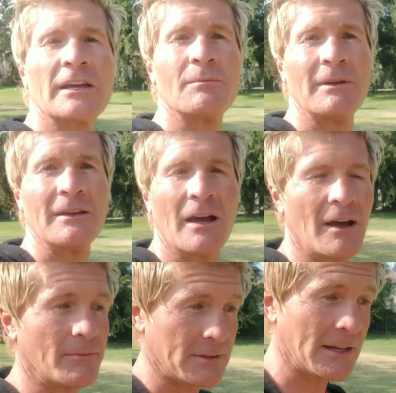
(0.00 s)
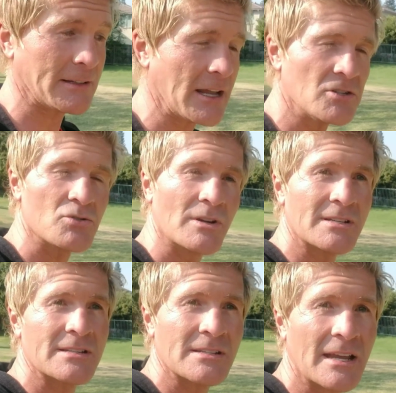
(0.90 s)
It could be
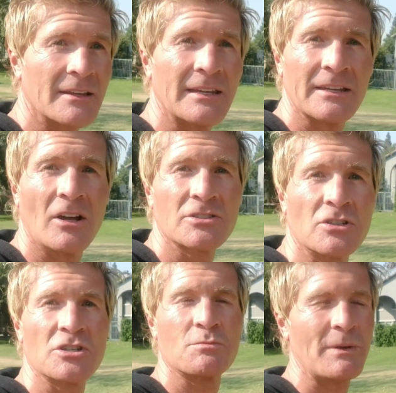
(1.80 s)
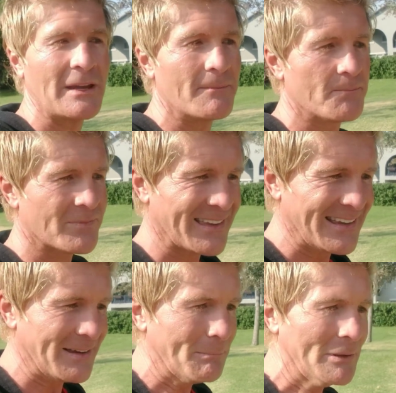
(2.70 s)
dangerous. Secondly, it could also just
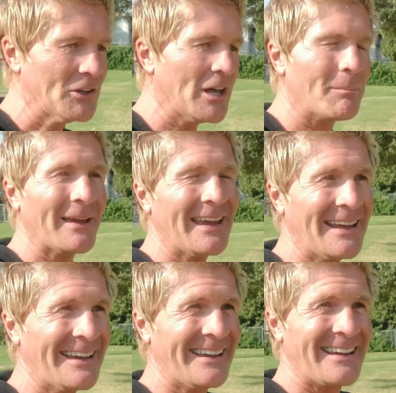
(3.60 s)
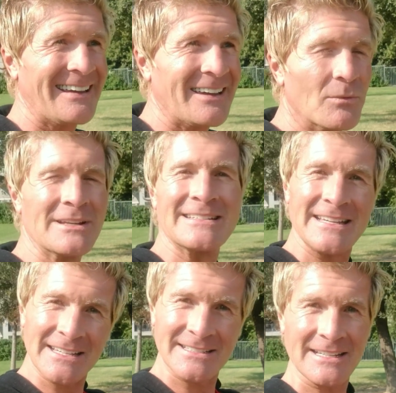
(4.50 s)
build up a
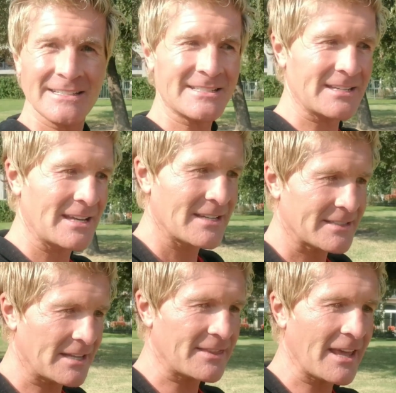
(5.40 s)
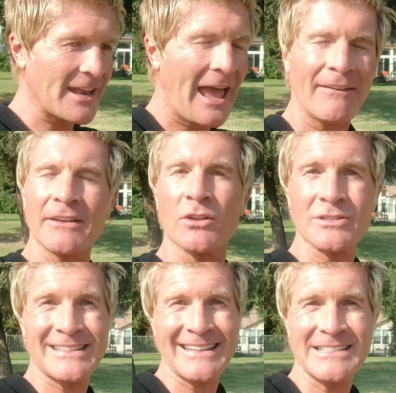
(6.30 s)
resistance to then having
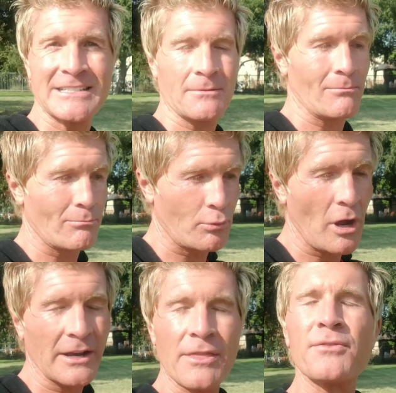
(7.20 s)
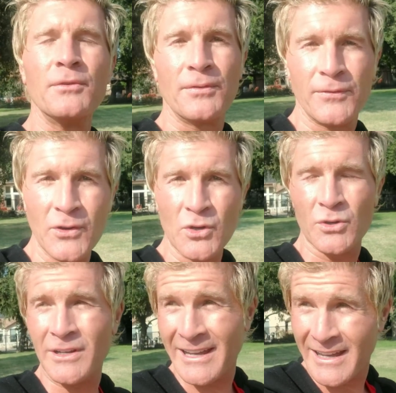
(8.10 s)
those things brought in through
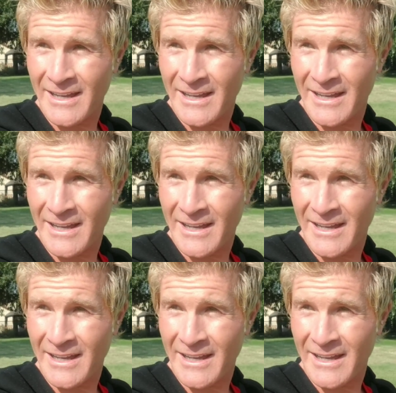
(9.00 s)
food.